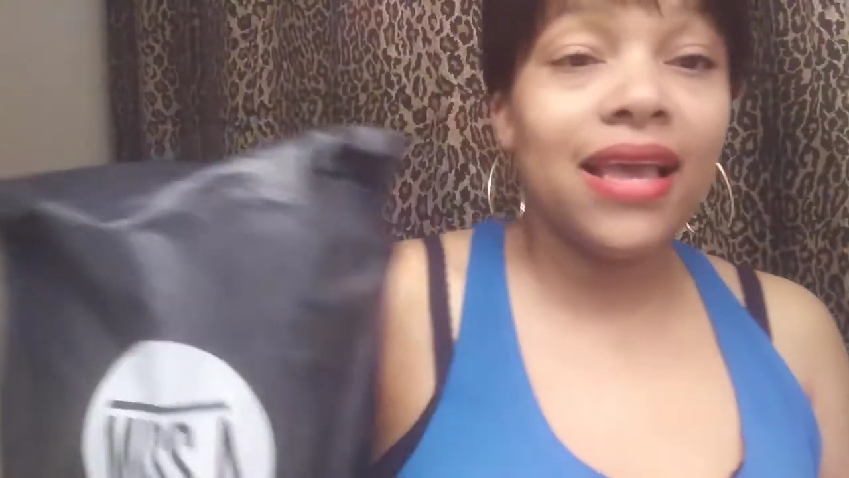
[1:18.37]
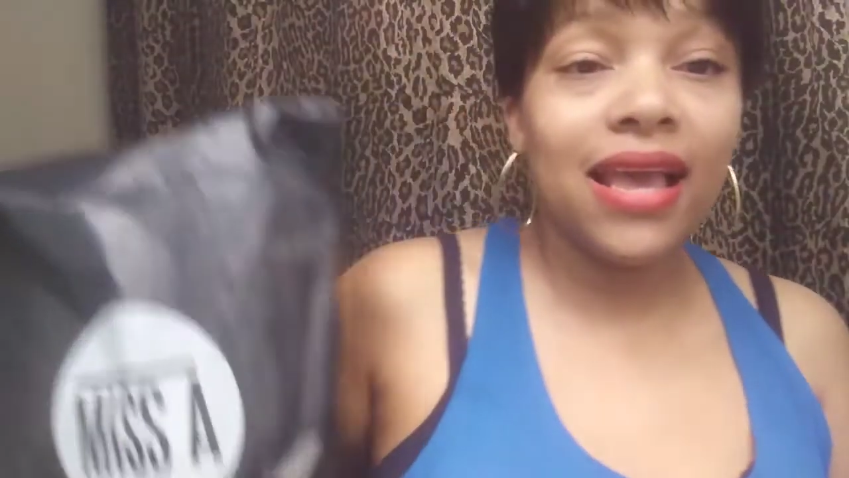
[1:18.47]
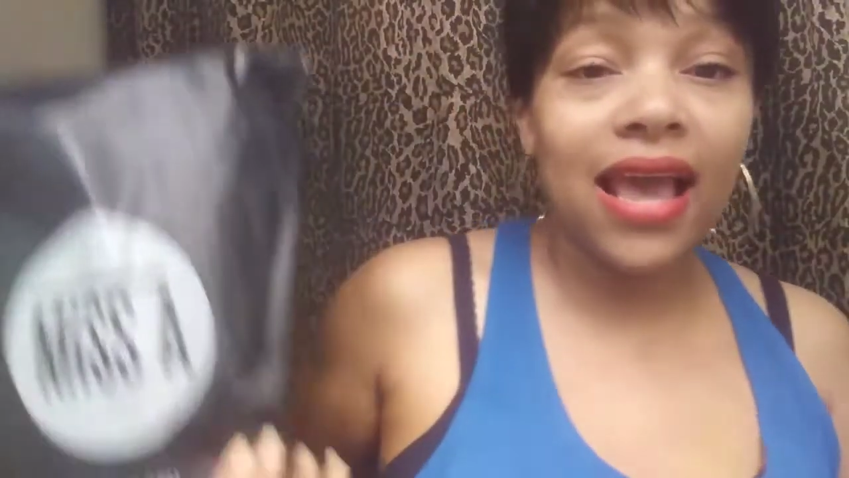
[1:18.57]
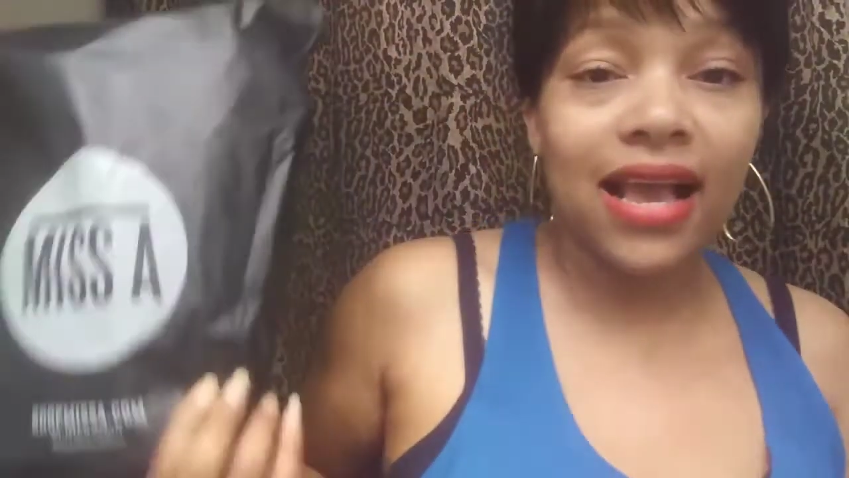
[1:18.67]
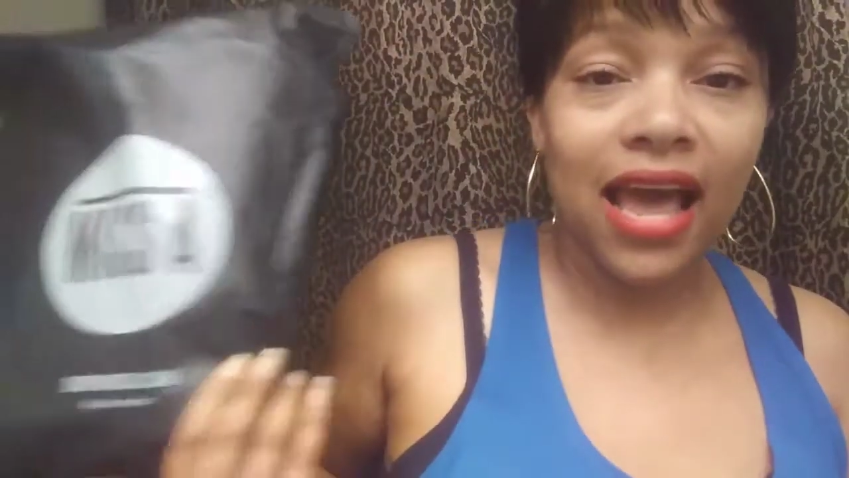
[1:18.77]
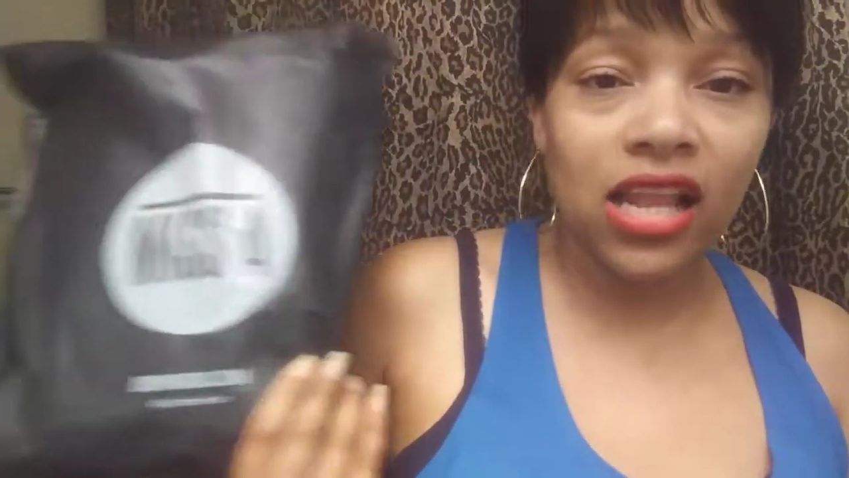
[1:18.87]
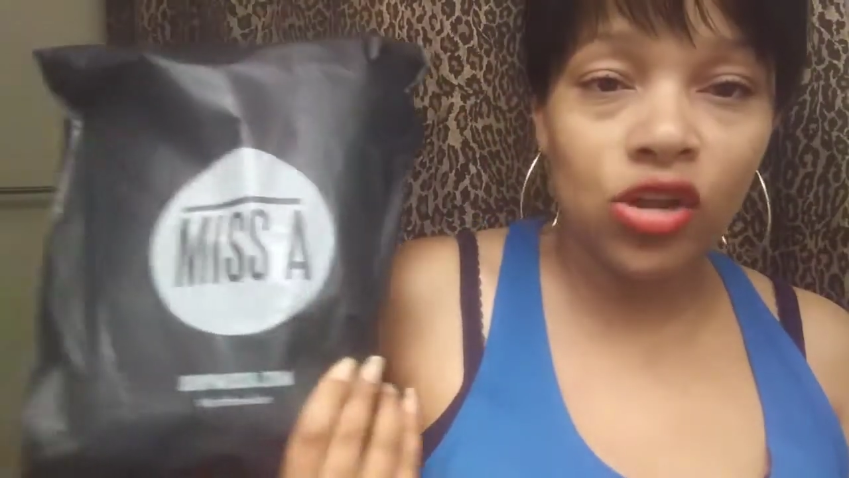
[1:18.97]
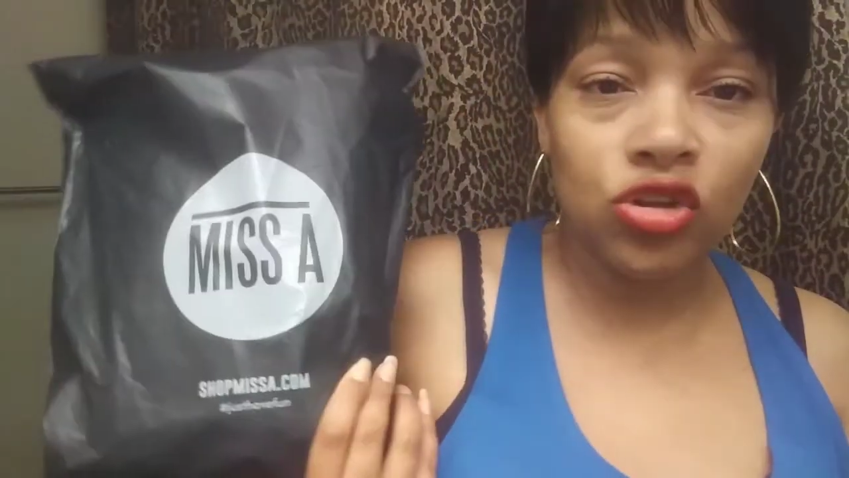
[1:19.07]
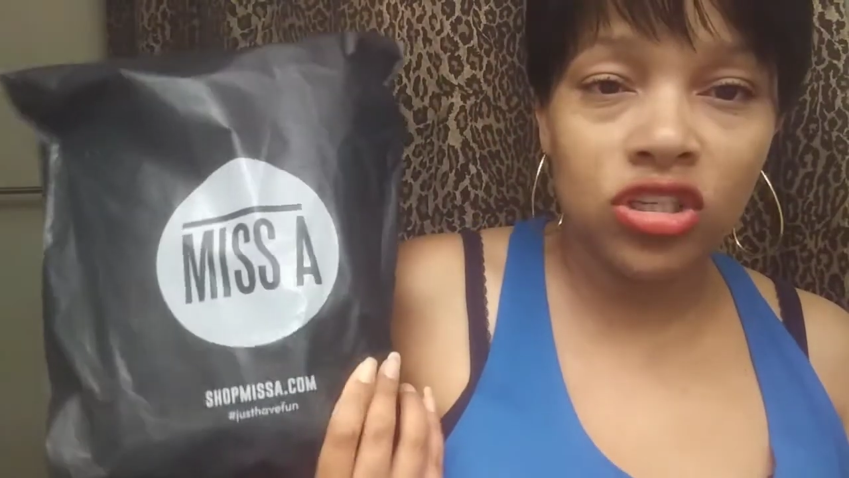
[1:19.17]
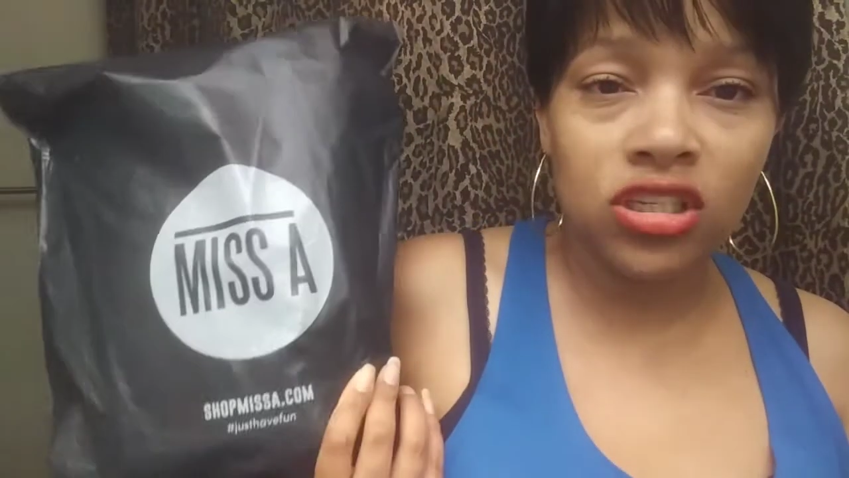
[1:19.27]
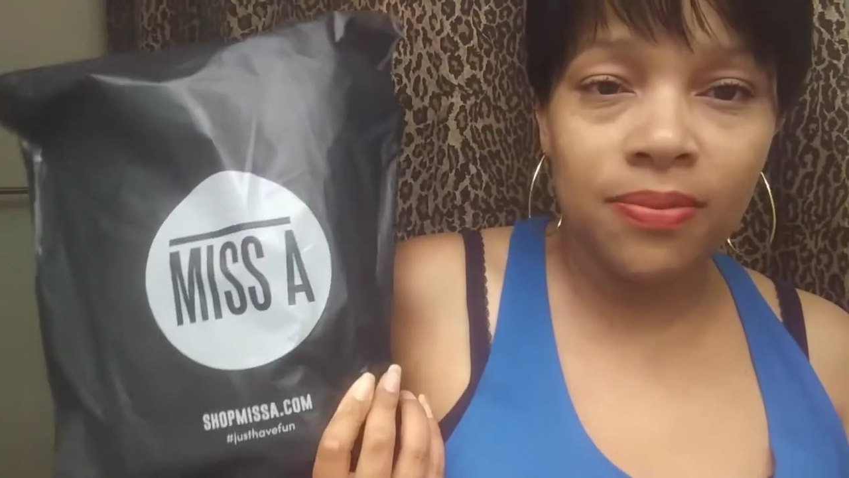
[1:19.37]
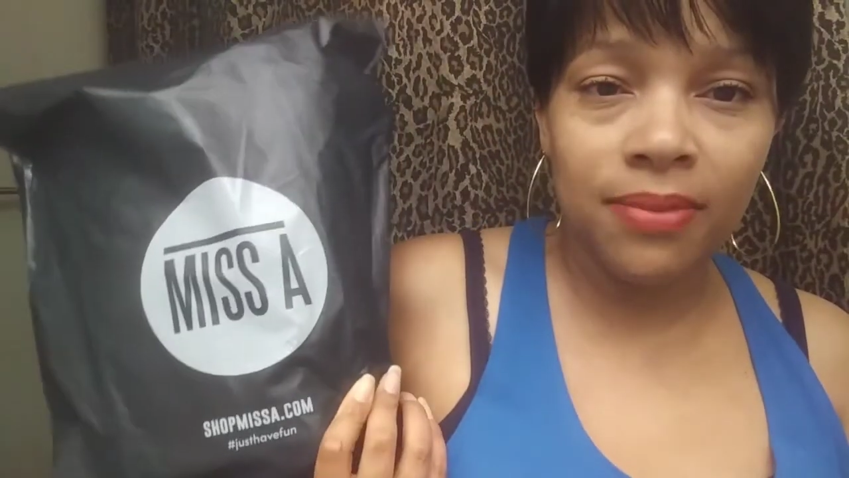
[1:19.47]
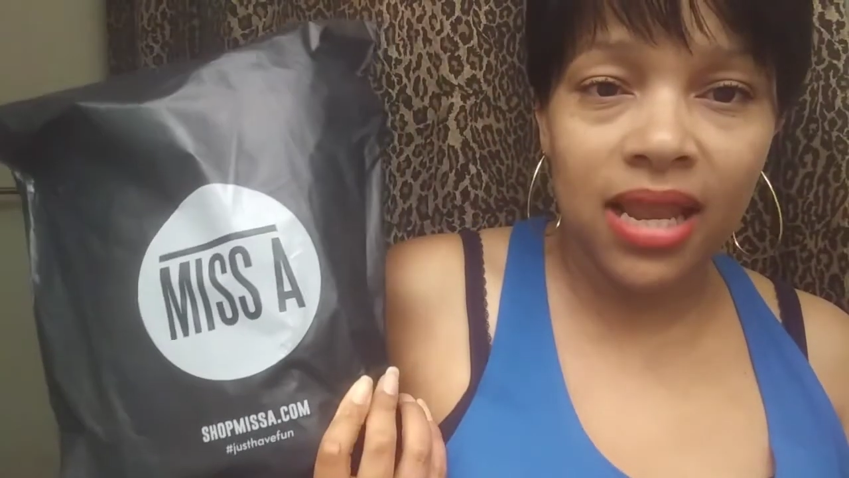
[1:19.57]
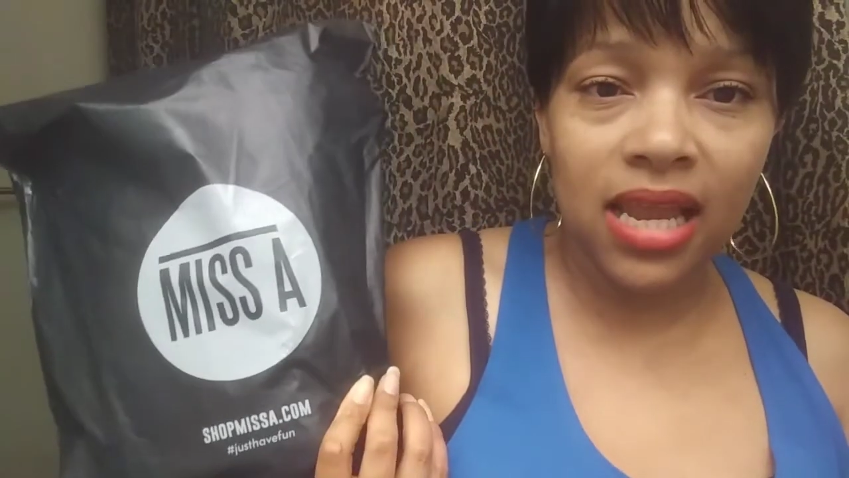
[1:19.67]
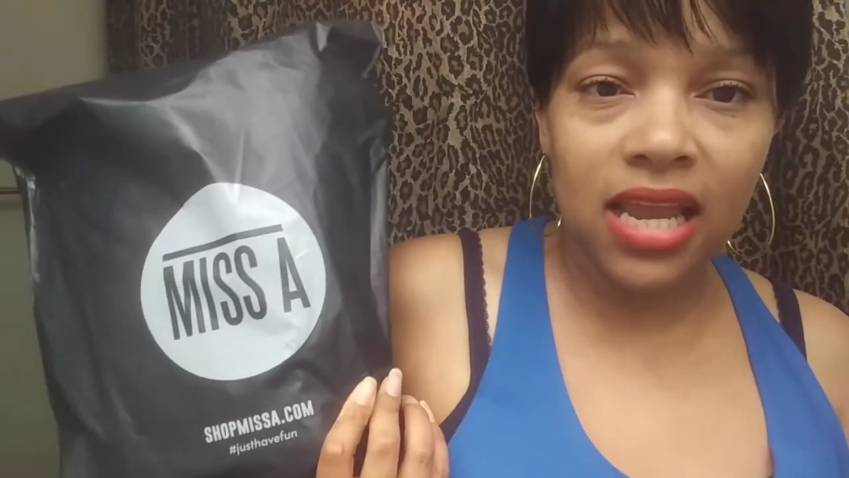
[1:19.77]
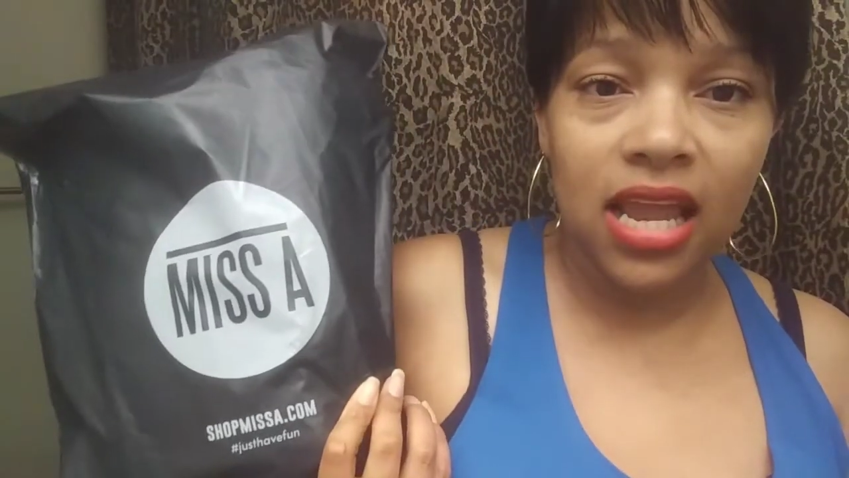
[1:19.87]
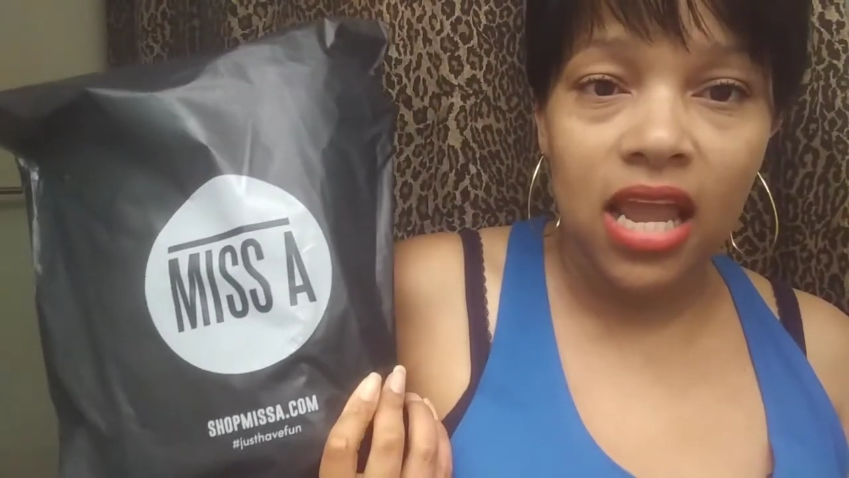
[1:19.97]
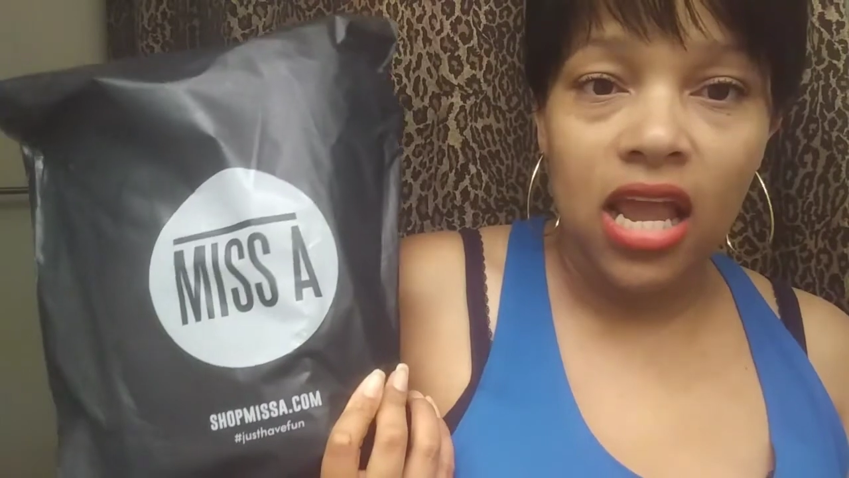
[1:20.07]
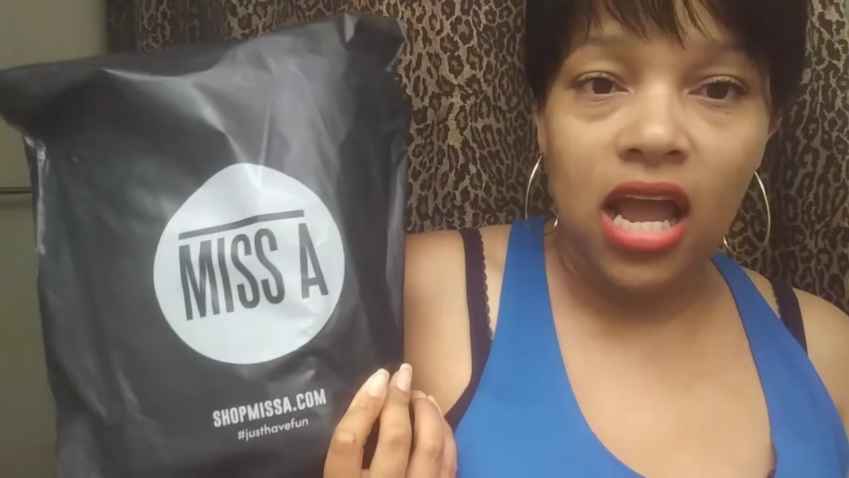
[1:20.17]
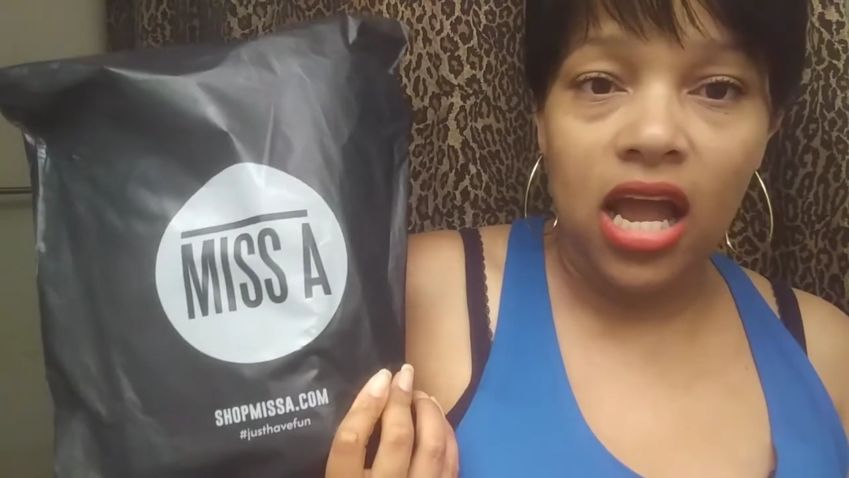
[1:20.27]
got a little mini
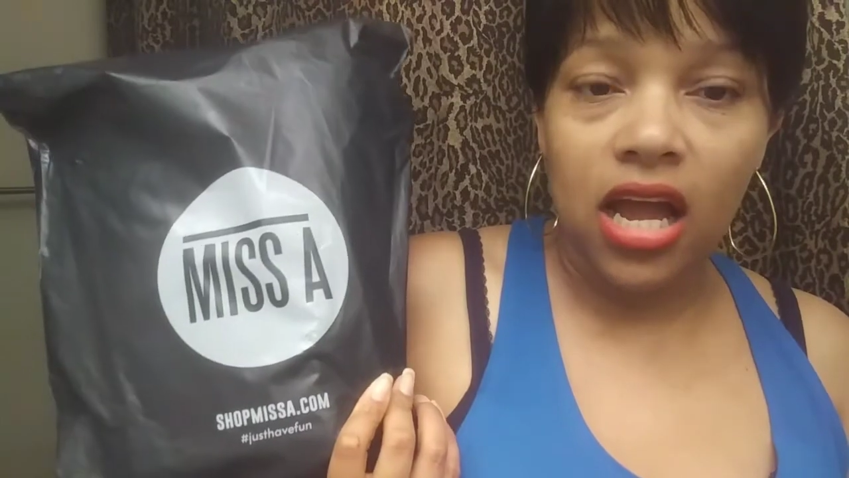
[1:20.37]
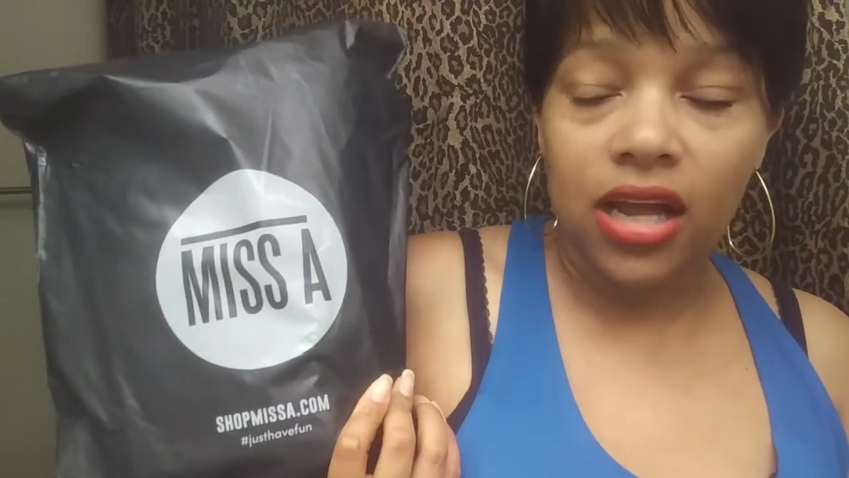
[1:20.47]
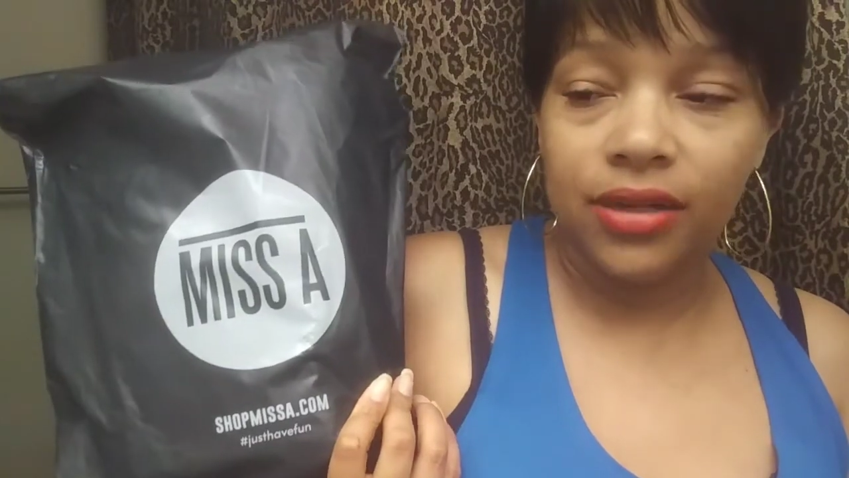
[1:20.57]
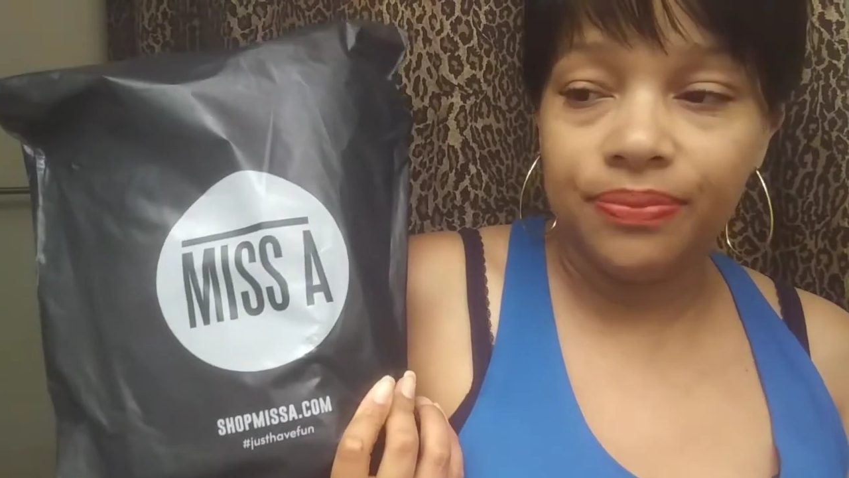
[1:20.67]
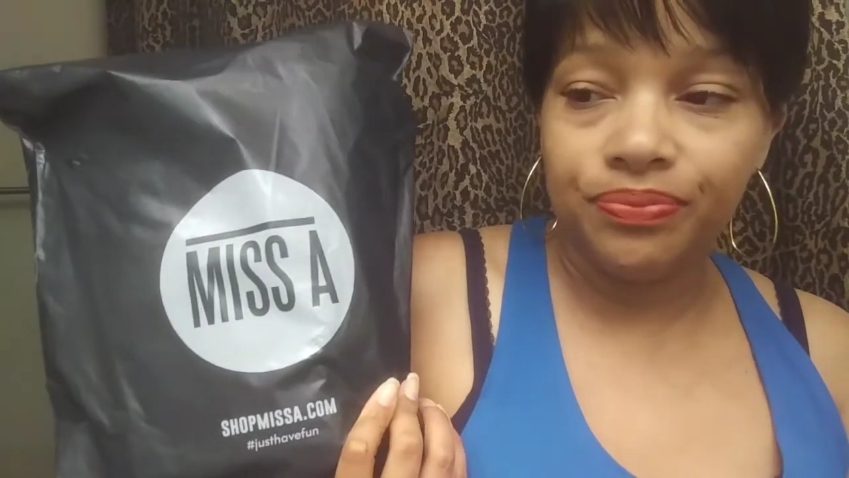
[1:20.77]
um